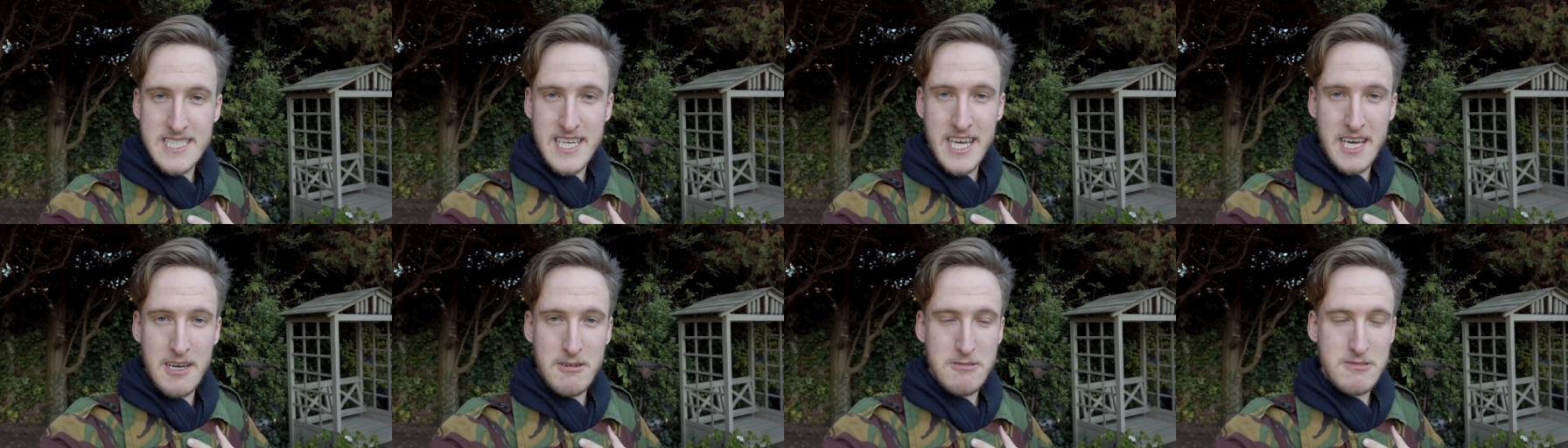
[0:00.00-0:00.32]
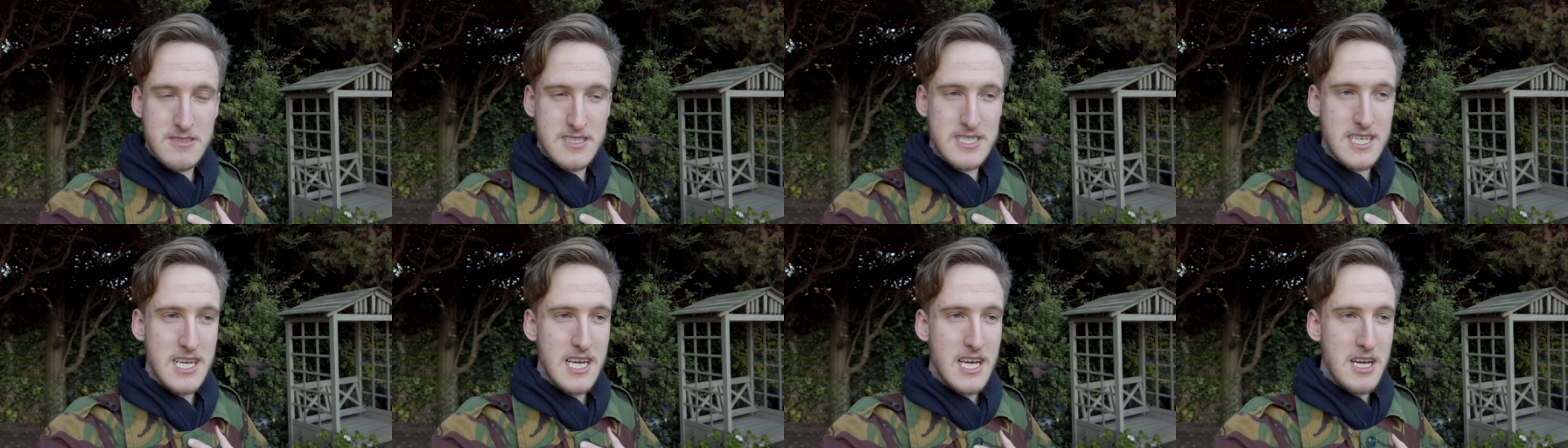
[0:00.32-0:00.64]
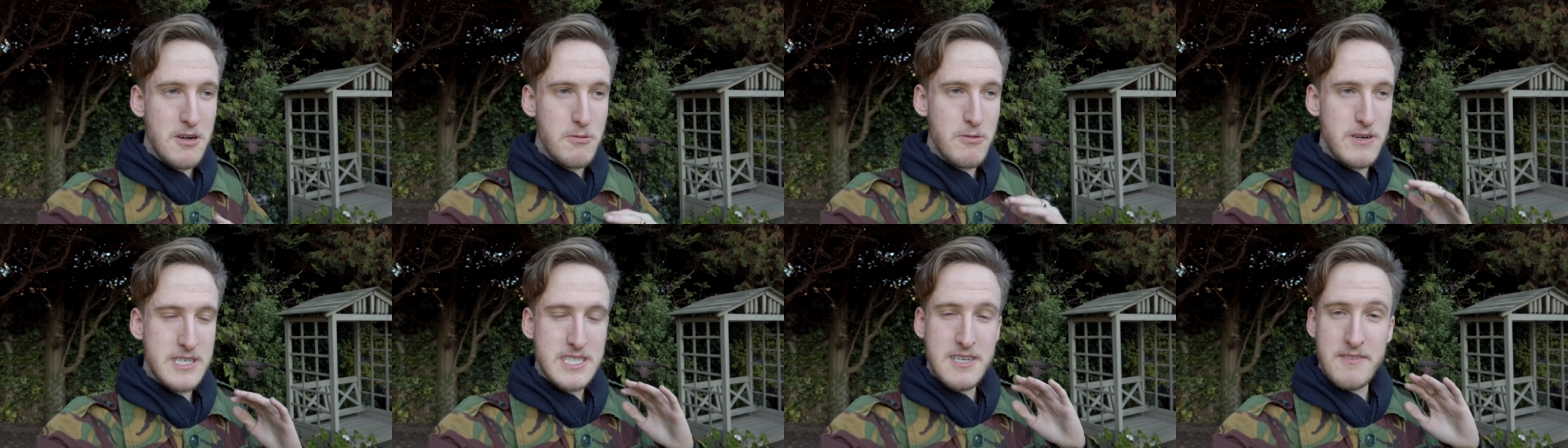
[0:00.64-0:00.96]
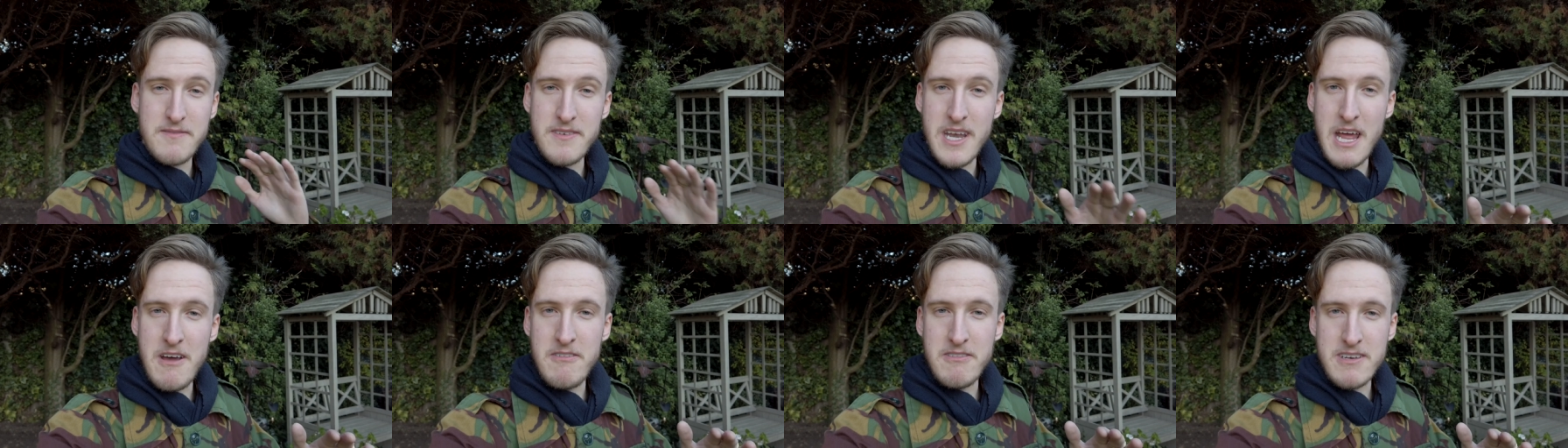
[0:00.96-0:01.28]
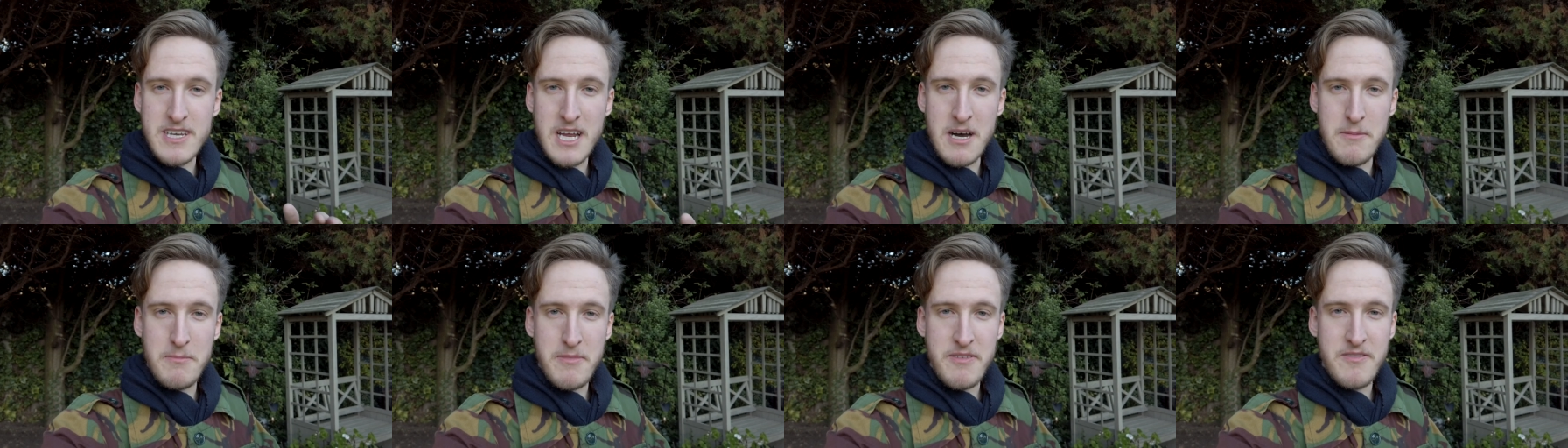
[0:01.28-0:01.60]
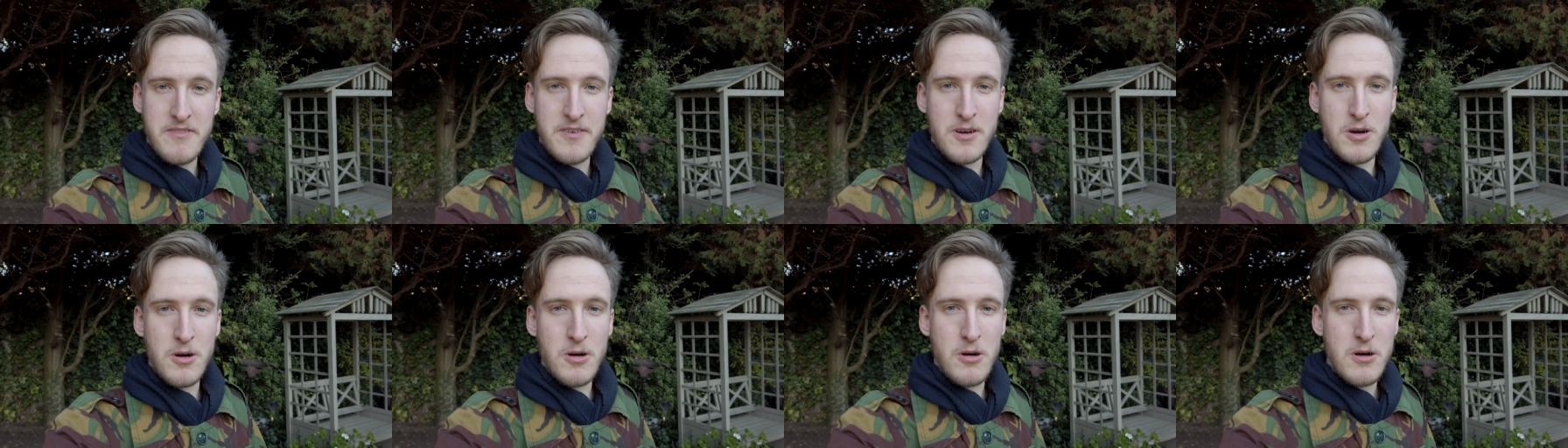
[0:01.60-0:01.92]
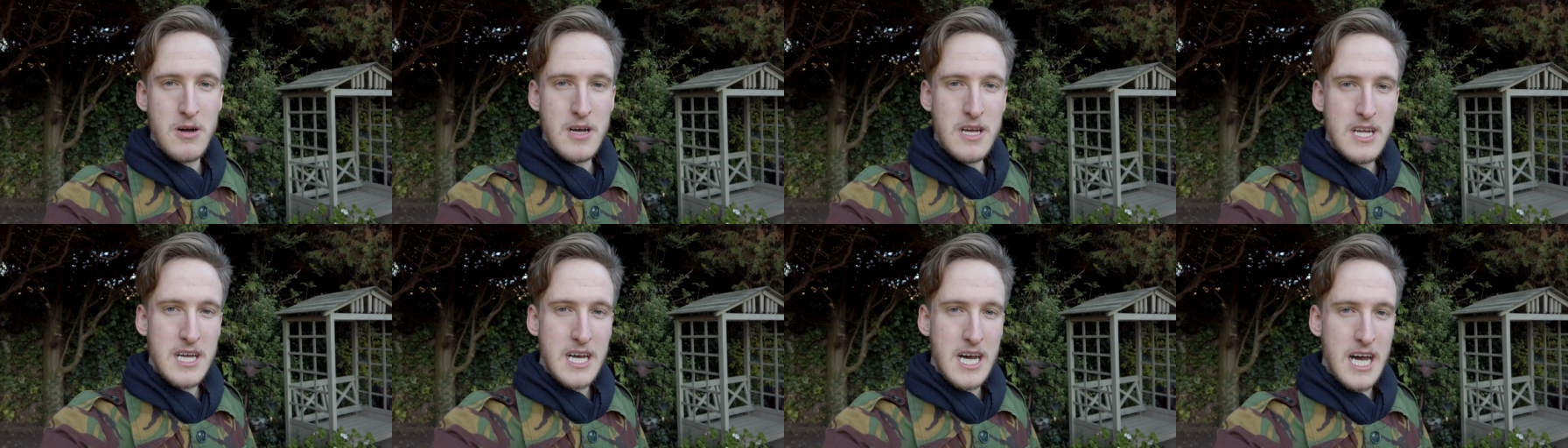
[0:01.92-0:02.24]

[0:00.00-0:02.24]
skills, which I've never done before.